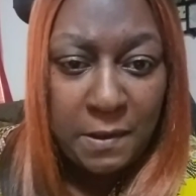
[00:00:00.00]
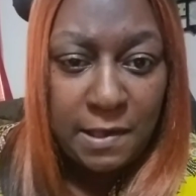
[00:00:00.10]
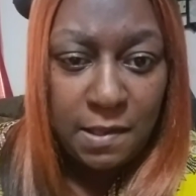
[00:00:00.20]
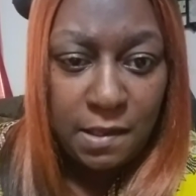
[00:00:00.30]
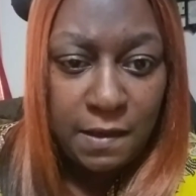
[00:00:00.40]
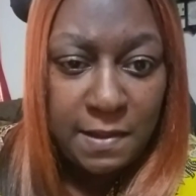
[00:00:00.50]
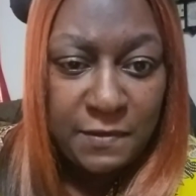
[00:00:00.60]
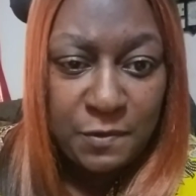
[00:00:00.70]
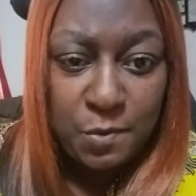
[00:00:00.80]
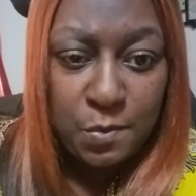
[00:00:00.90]
Kelly
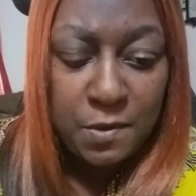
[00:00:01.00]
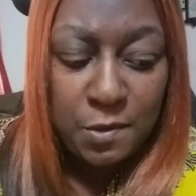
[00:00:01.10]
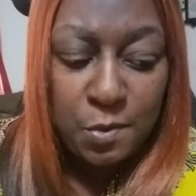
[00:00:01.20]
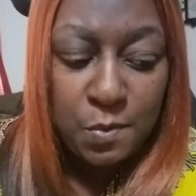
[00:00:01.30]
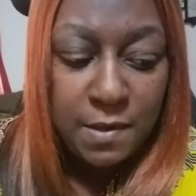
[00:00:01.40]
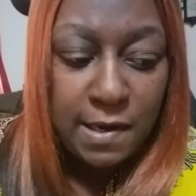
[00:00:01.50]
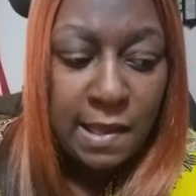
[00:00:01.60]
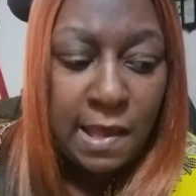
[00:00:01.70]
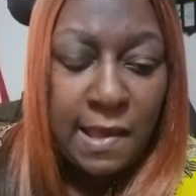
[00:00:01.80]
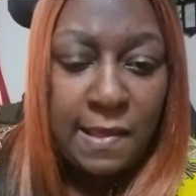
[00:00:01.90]
that's going
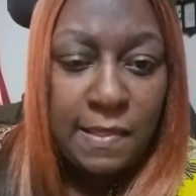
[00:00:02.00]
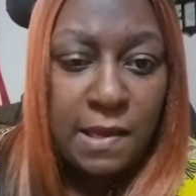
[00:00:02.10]
on